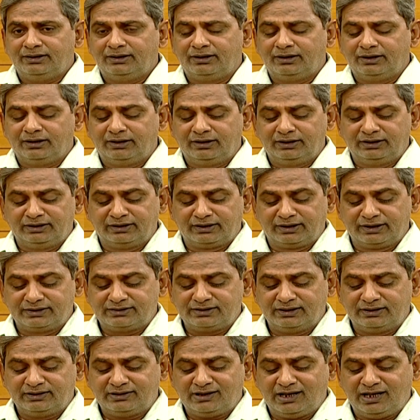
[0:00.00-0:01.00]
in
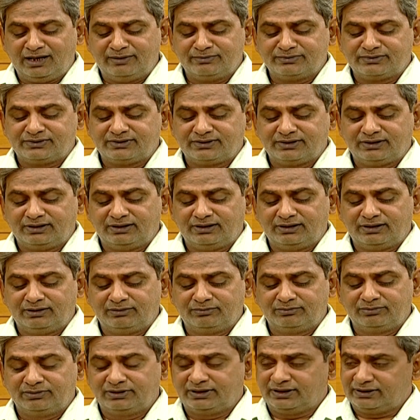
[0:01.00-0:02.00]
recent times,
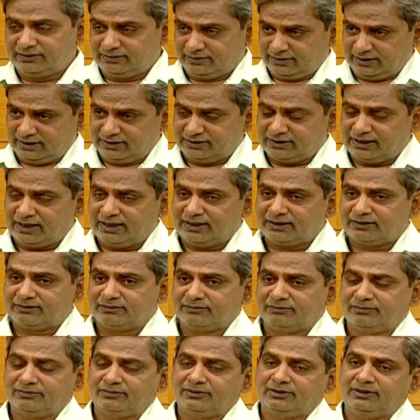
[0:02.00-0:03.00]
the entire
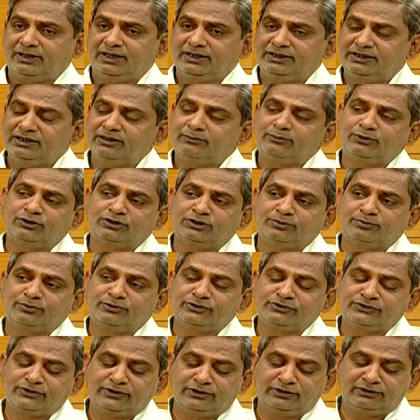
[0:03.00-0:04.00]
idea about the
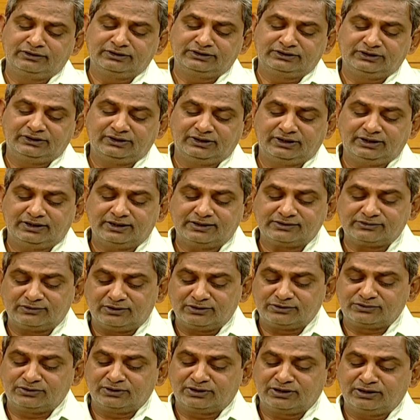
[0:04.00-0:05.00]
post-colonial theory has
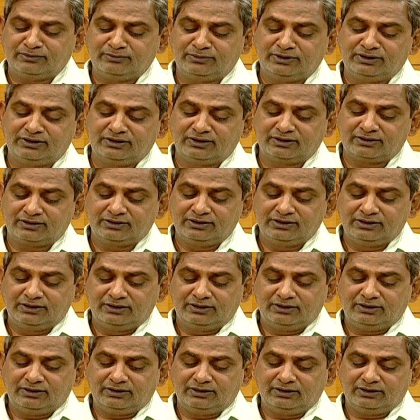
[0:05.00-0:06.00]
also come under
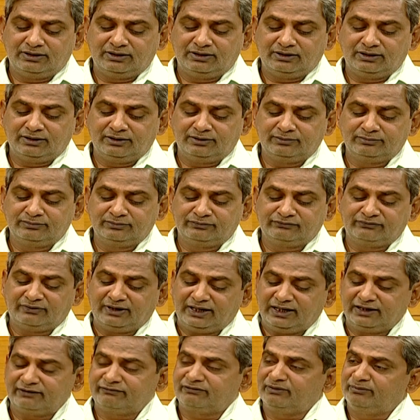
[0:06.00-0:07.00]

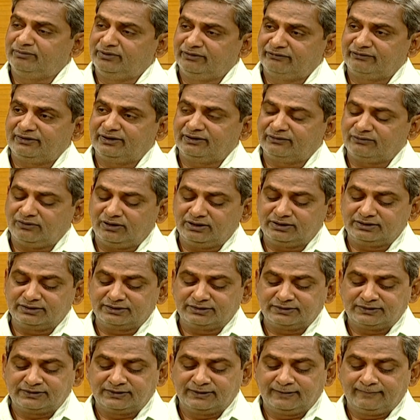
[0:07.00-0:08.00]
fire from different
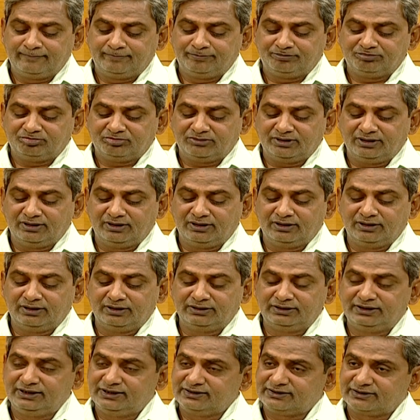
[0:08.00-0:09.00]
quarters.
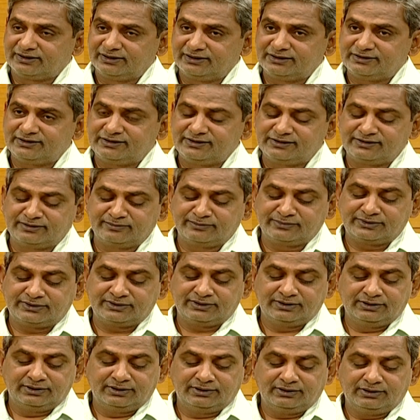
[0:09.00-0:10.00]
Mm-hmm. These criticisms
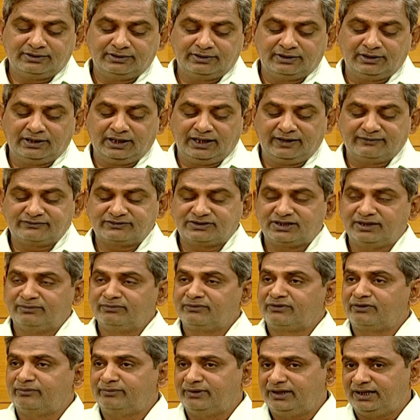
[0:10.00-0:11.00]
have
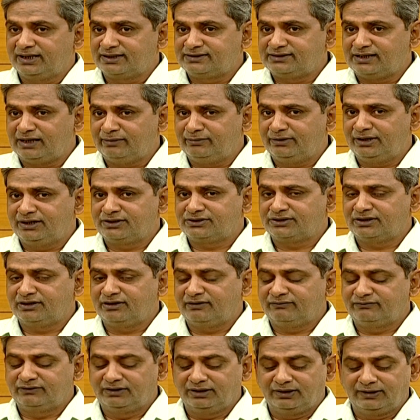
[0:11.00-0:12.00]
stemmed from an examination
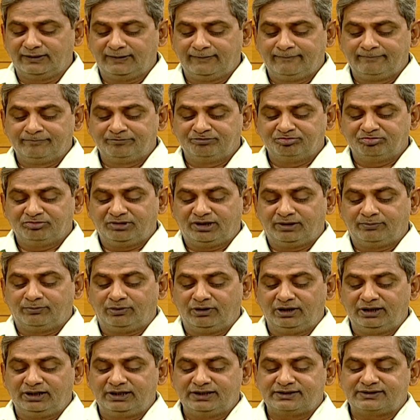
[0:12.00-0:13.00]
of the
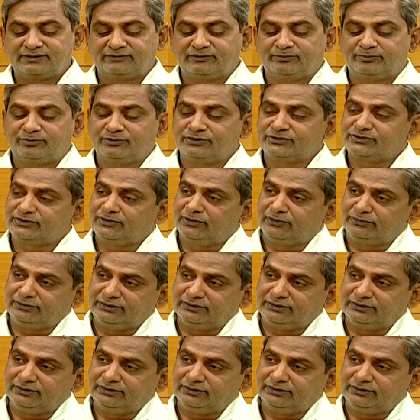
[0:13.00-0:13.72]
politics of the post-colonial